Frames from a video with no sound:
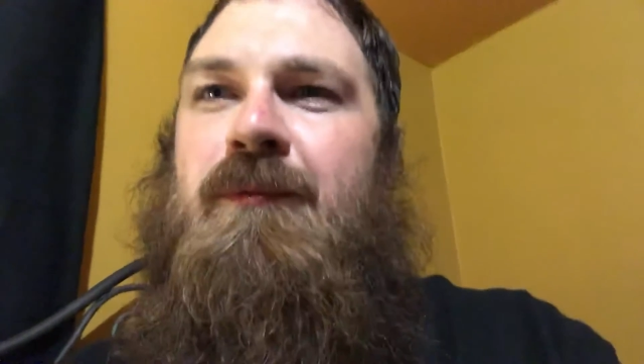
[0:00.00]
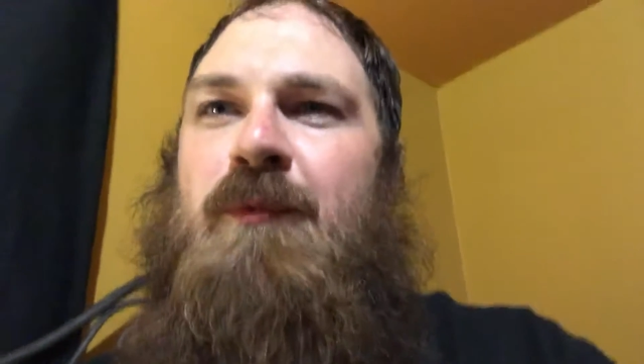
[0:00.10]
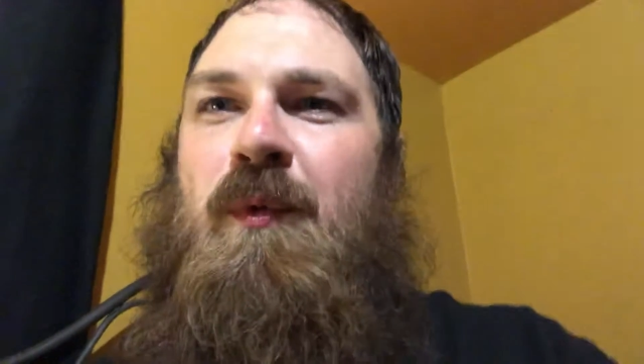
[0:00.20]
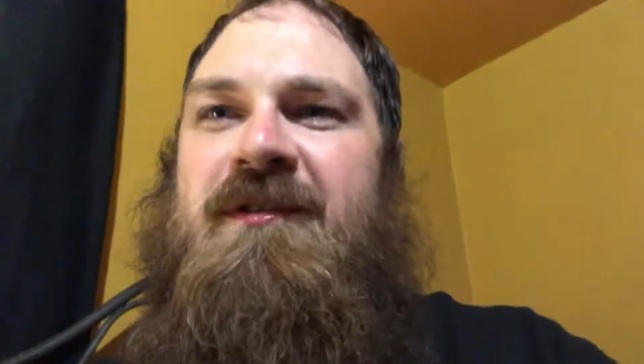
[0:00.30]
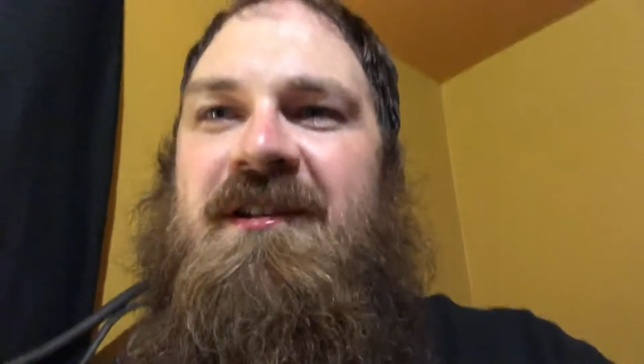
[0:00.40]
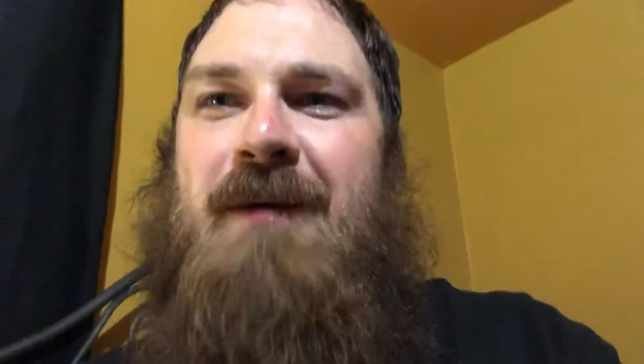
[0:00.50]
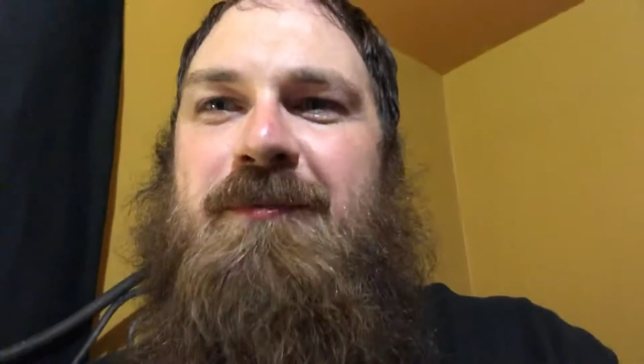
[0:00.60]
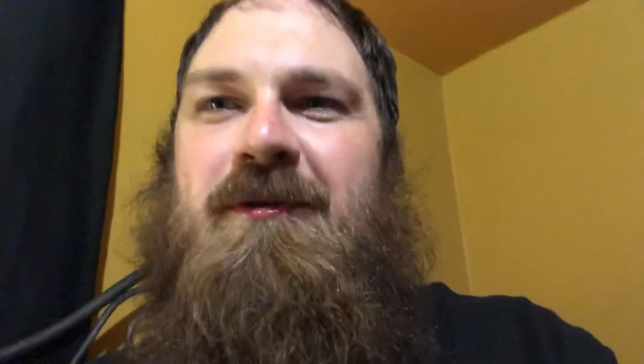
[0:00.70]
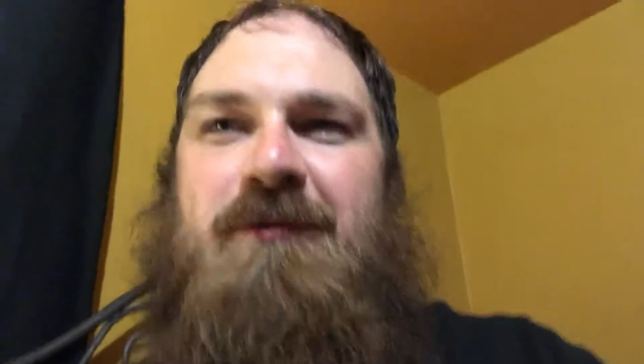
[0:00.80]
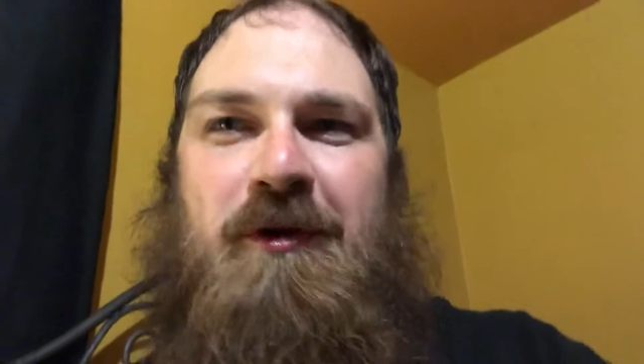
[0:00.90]
What's
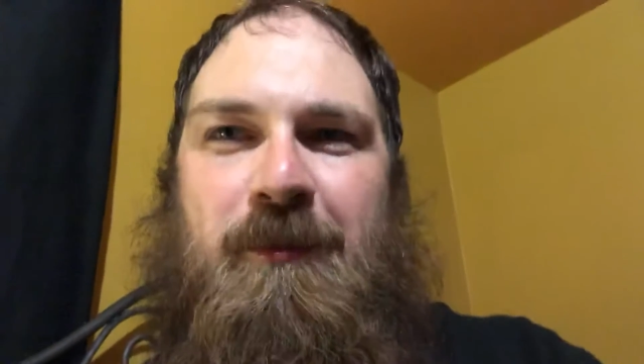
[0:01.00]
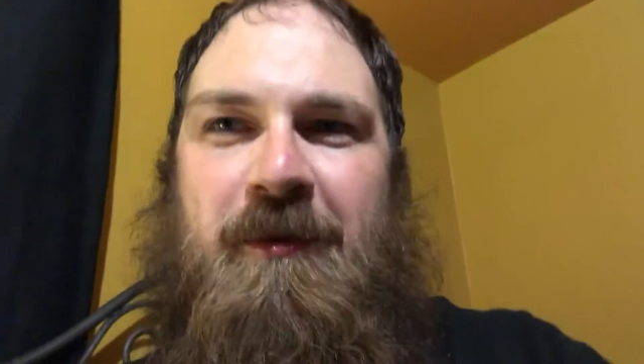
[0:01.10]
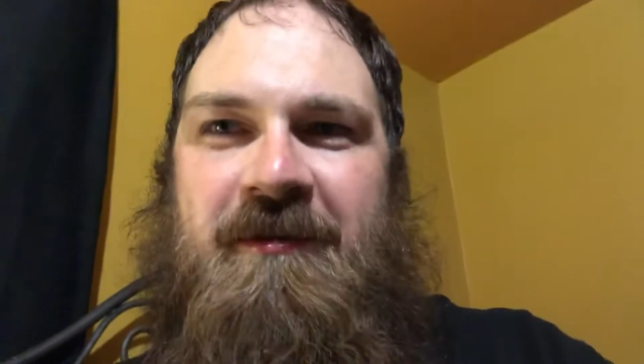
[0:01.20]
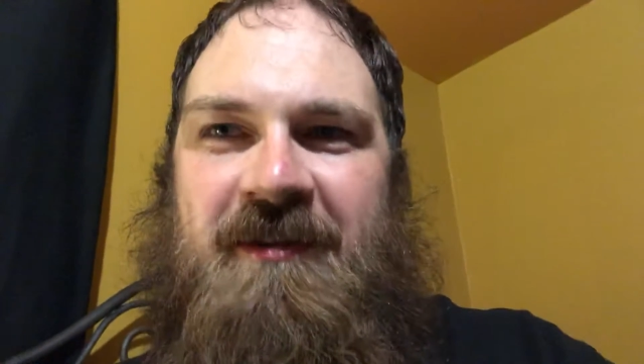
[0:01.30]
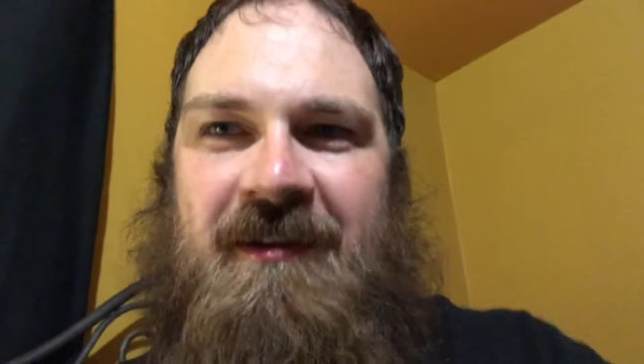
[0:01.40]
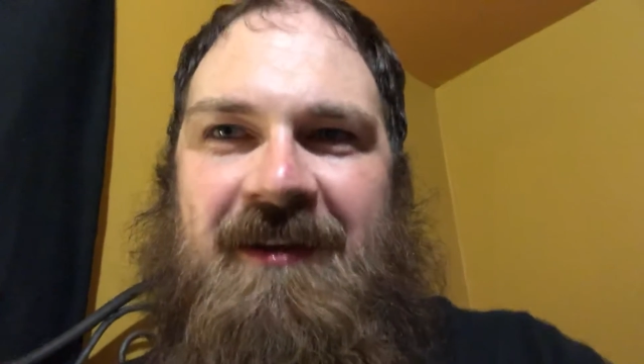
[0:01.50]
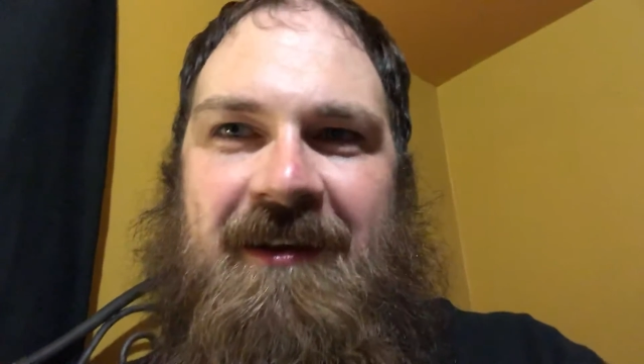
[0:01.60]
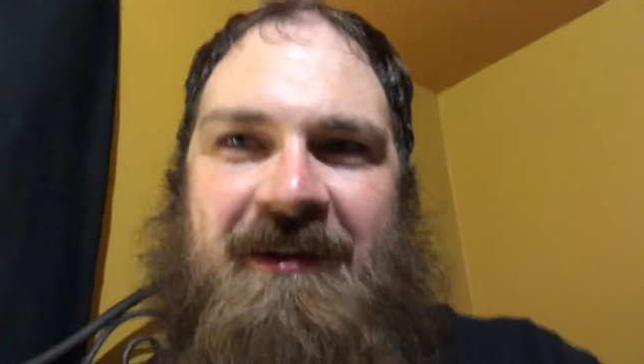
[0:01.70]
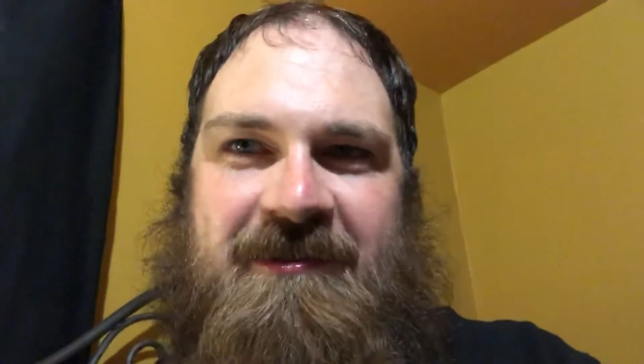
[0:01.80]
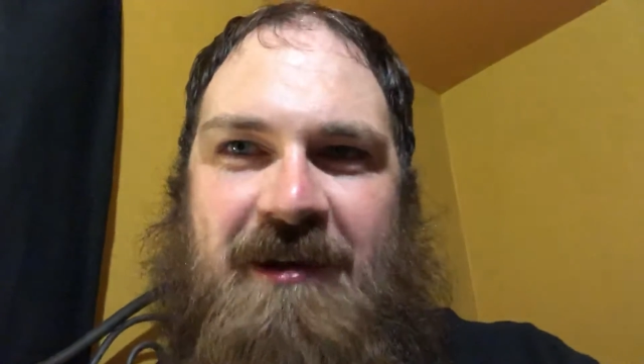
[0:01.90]
up, YouTubers?
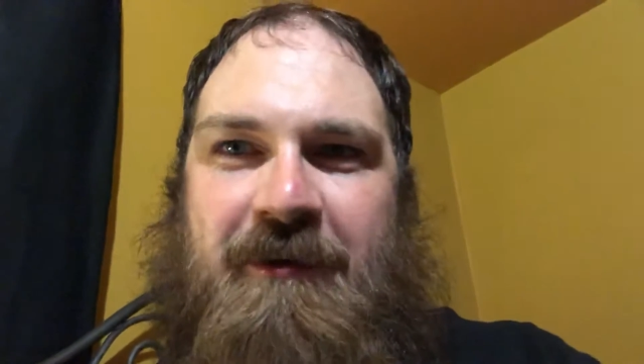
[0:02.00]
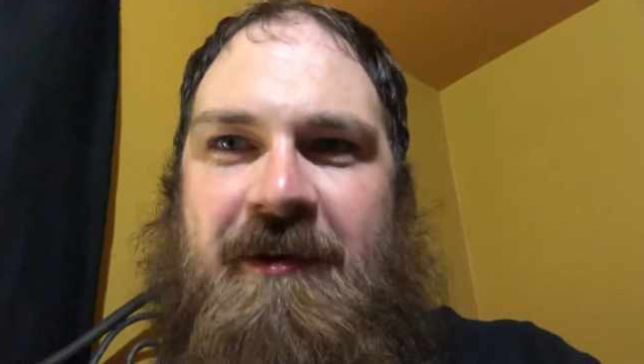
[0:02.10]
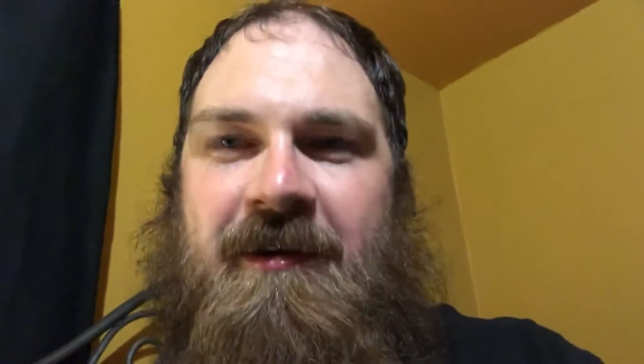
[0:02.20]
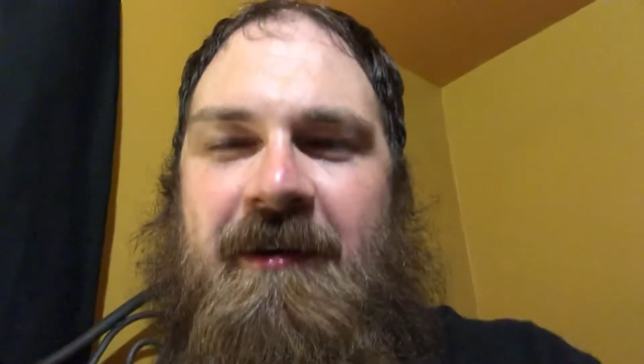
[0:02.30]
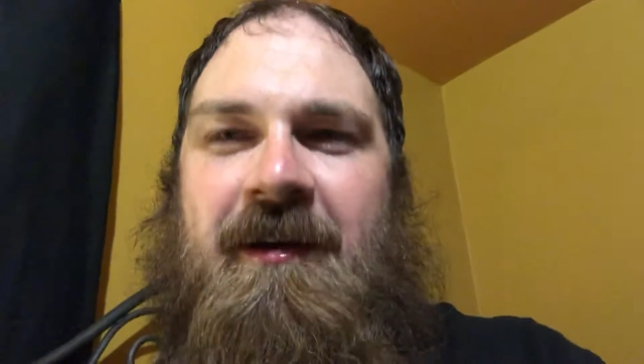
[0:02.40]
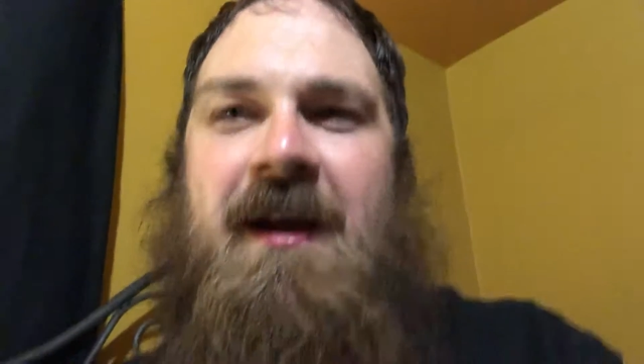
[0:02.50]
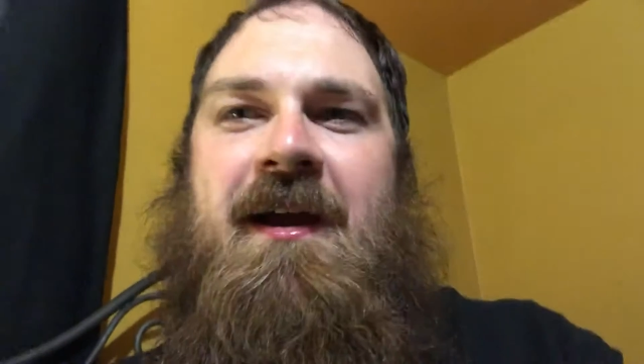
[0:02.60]
Lee Lizzo here,